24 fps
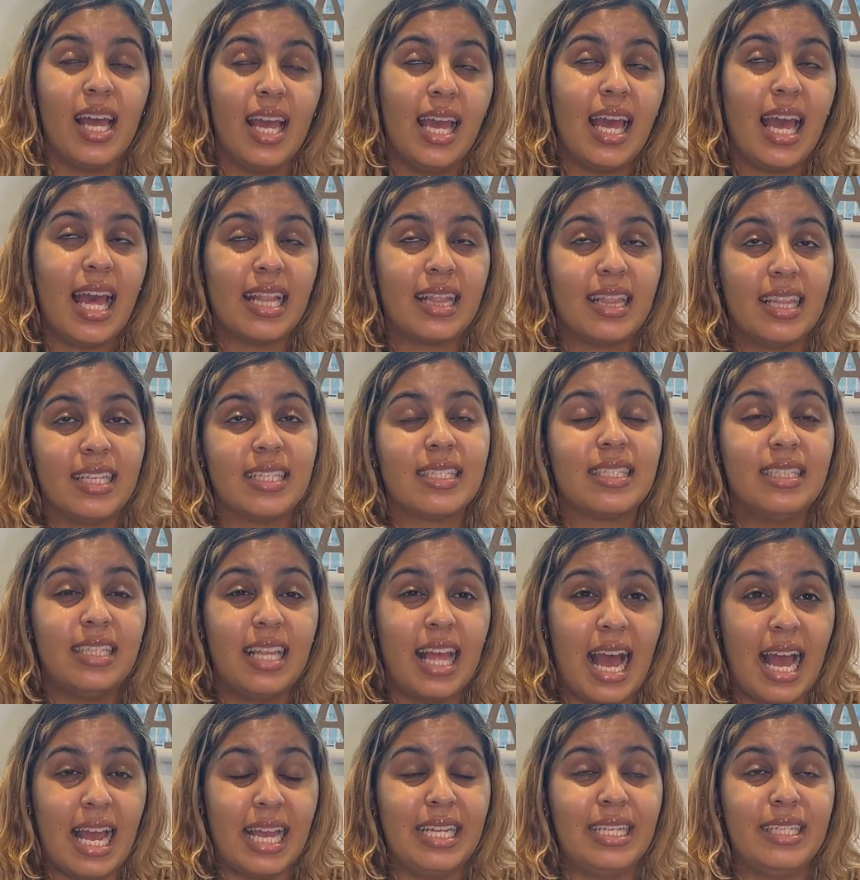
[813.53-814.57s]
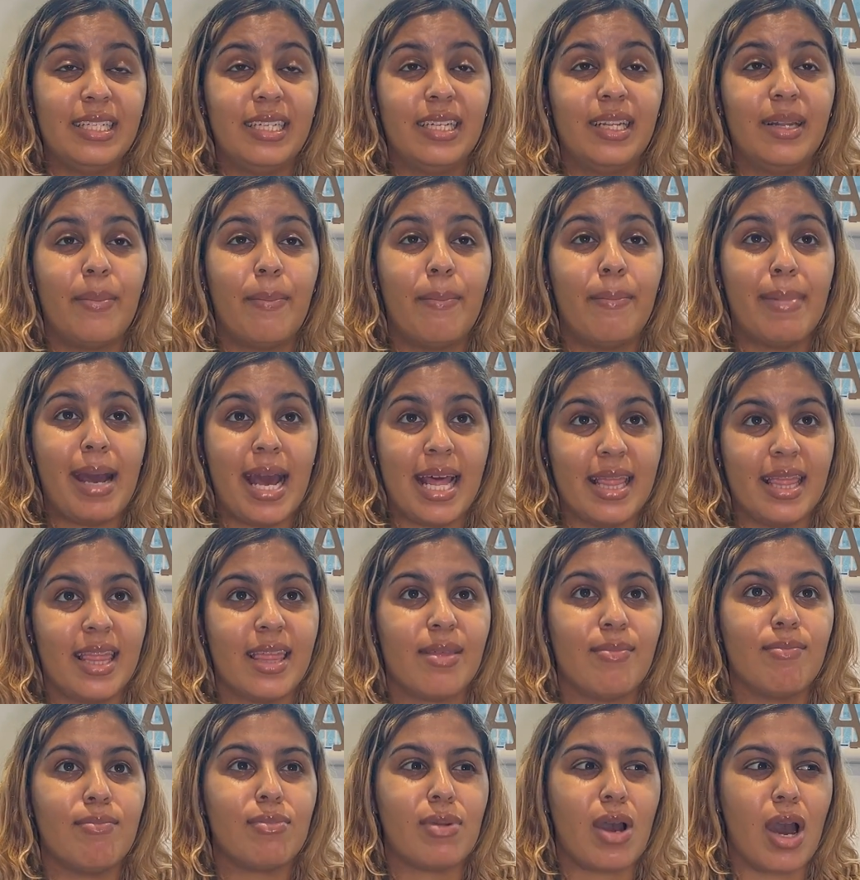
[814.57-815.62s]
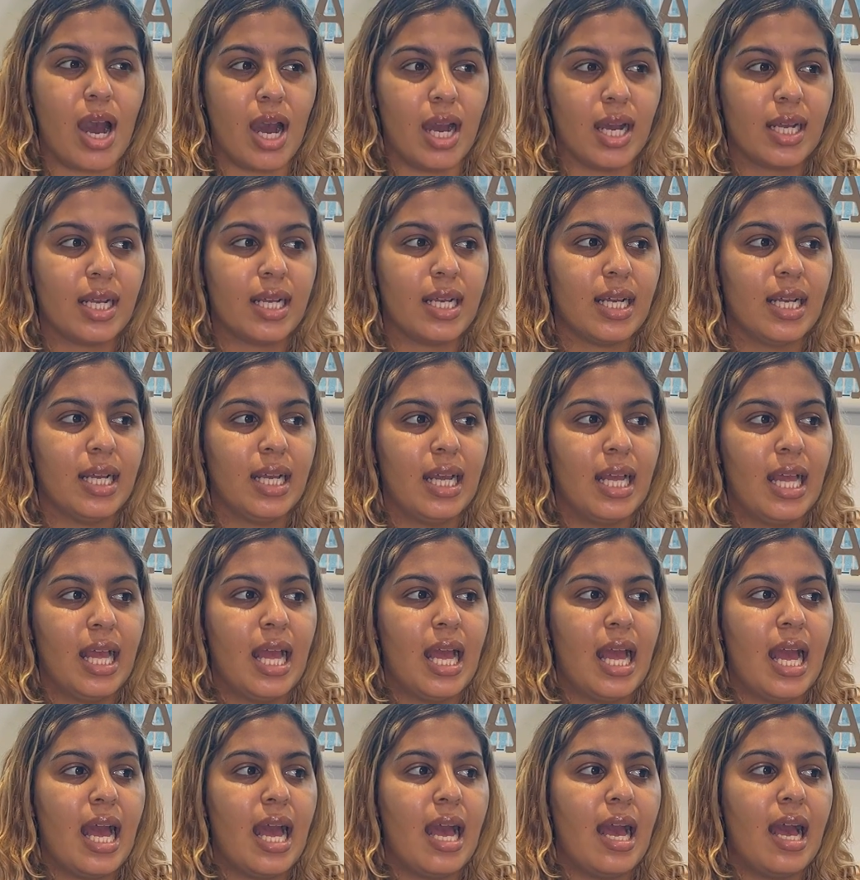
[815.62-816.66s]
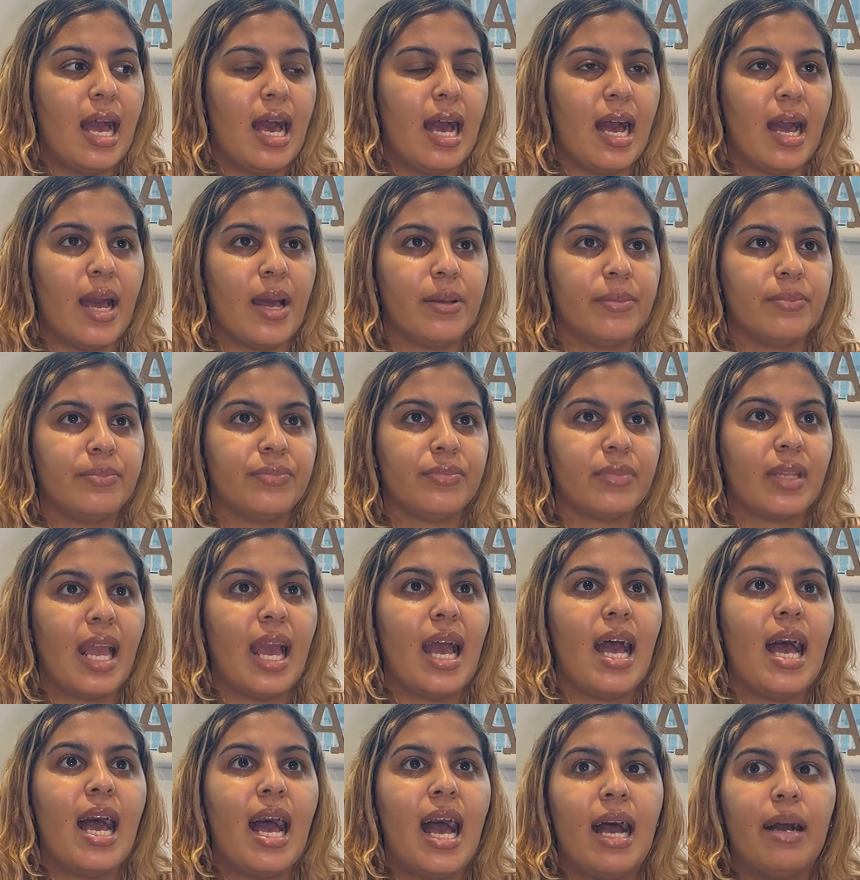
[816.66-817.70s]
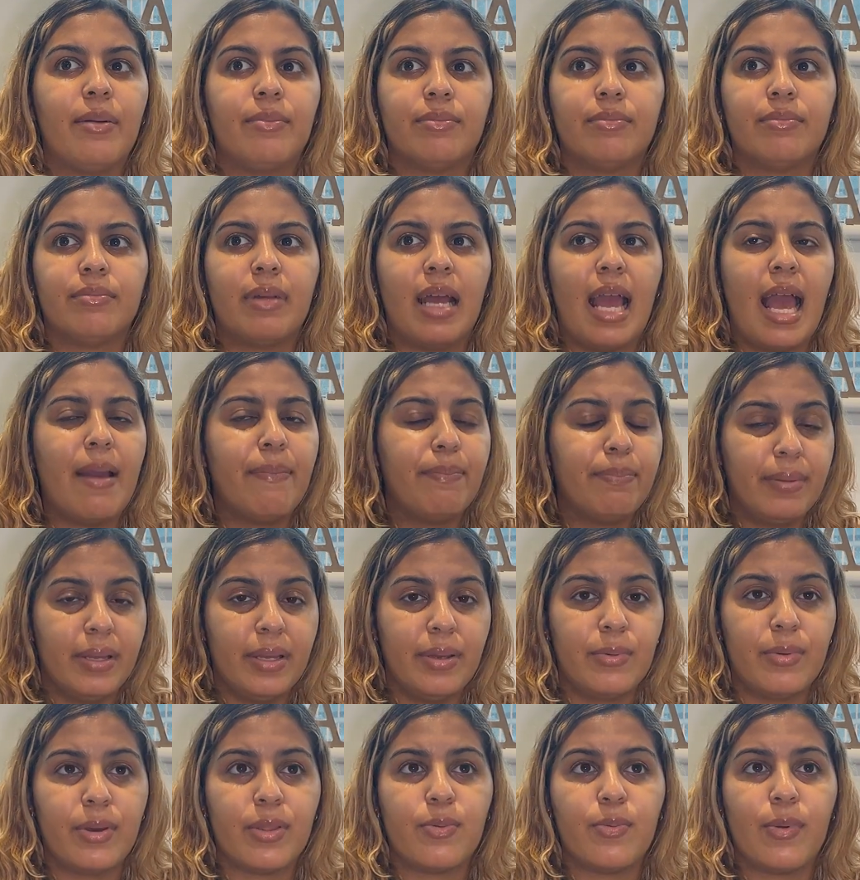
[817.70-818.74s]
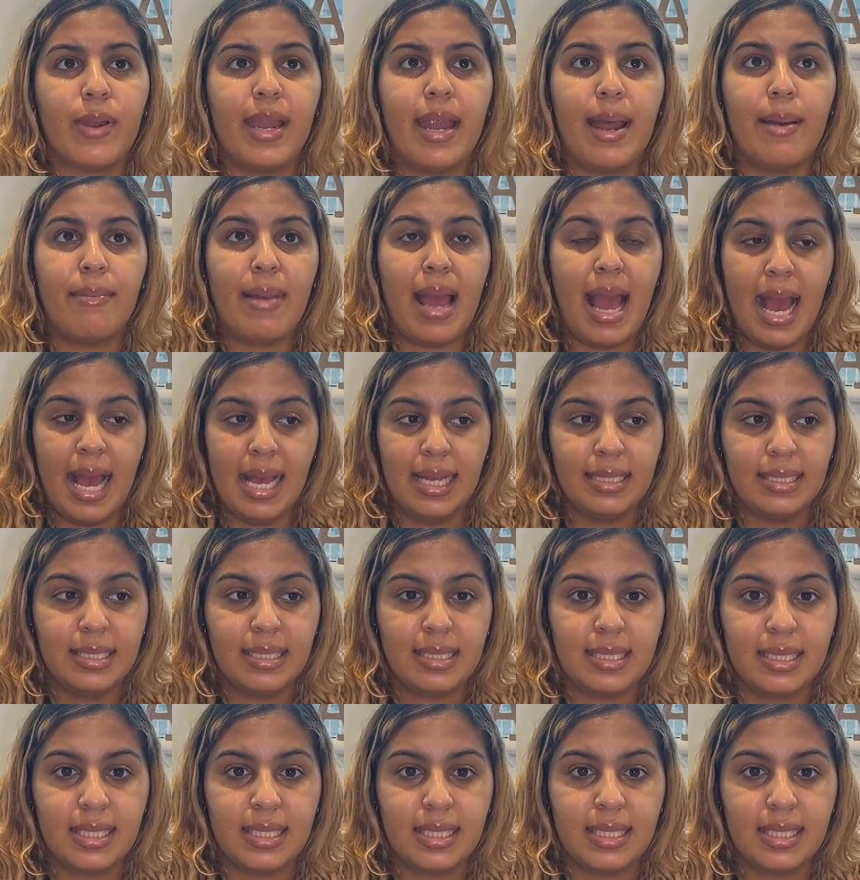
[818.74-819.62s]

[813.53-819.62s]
at this 9-month mark, I'm happy with where I'm at.